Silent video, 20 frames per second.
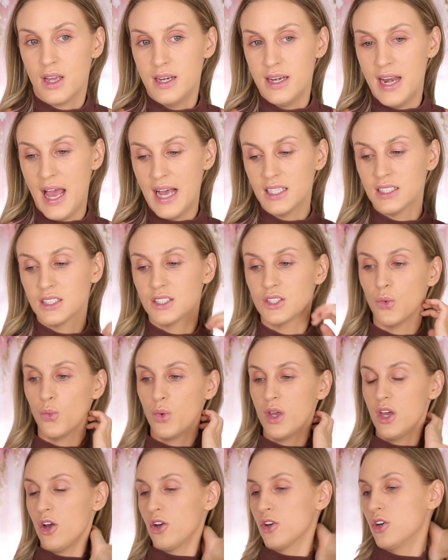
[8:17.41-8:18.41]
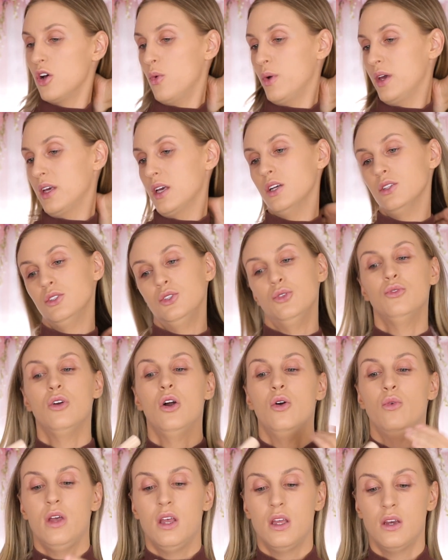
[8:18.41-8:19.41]
next we are going to
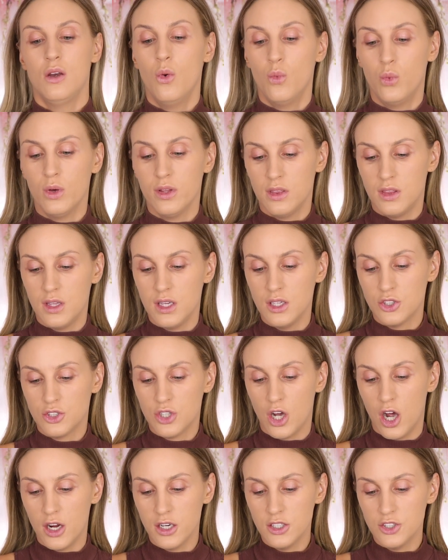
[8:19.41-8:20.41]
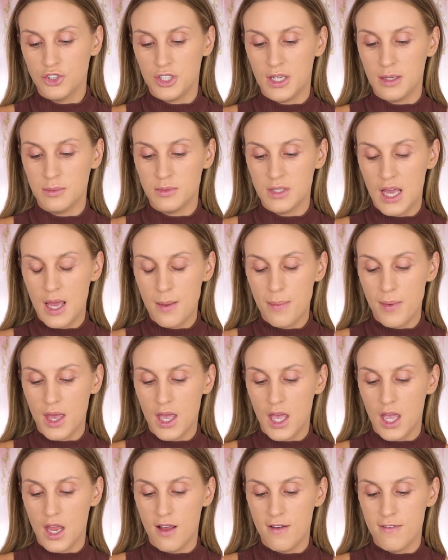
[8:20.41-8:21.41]
go in with the Tarte Shape Tape
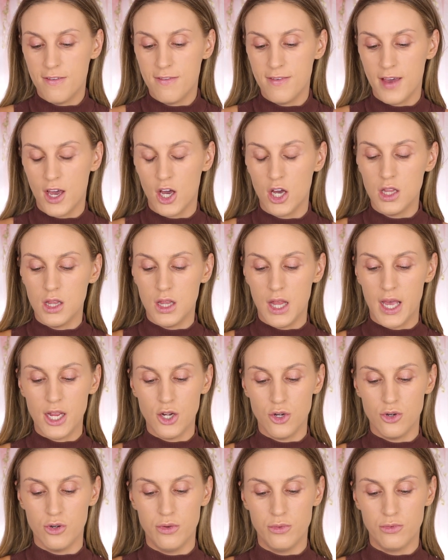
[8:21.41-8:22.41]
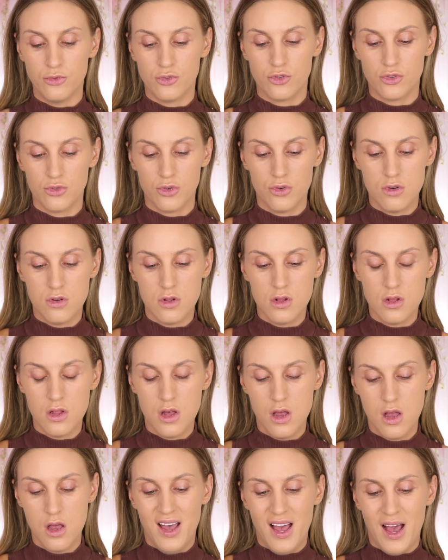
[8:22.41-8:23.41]
in Fair Light
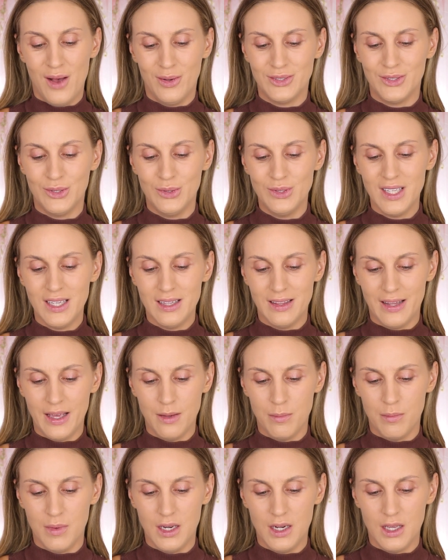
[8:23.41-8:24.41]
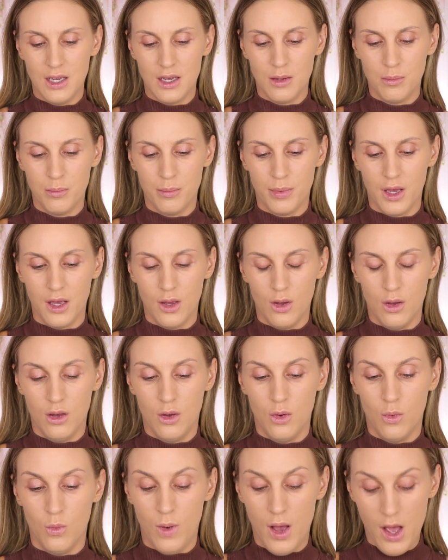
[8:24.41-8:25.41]
Neutral. I was using light medium, but
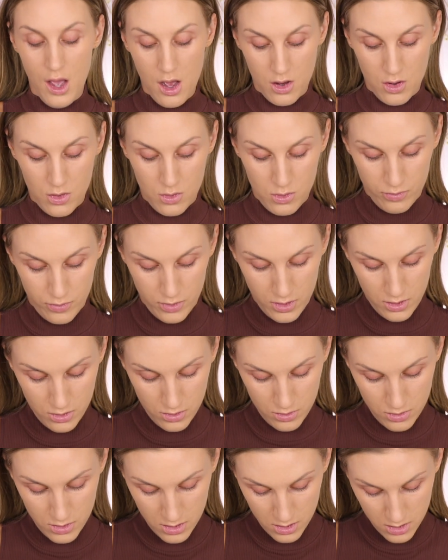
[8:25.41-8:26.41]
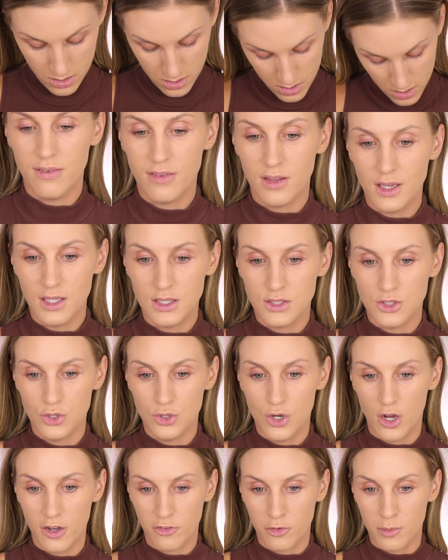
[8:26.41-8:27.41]
wow, rude feel like it's
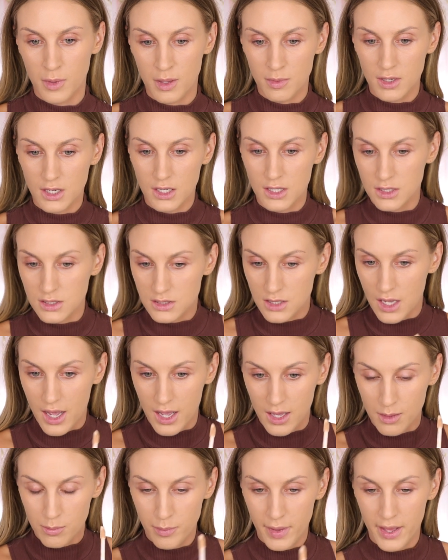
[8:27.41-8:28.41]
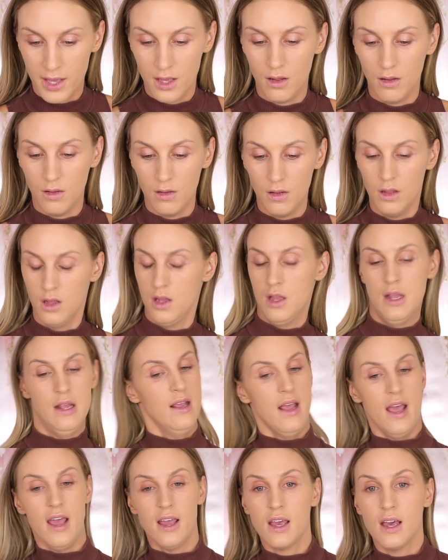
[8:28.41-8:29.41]
too dark for me because I'm pale
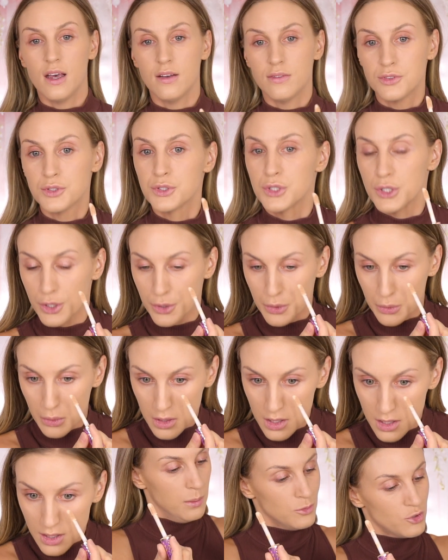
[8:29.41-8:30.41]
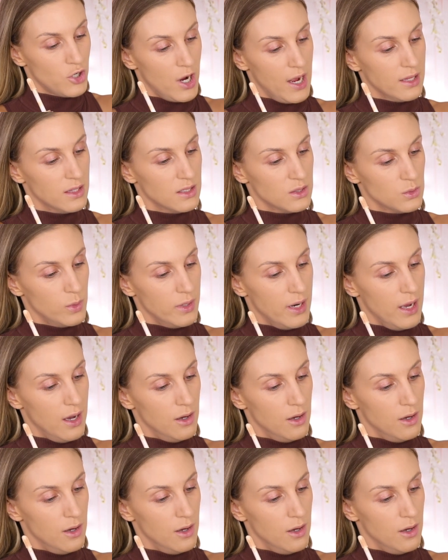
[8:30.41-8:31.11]
AF. So I'm trying this one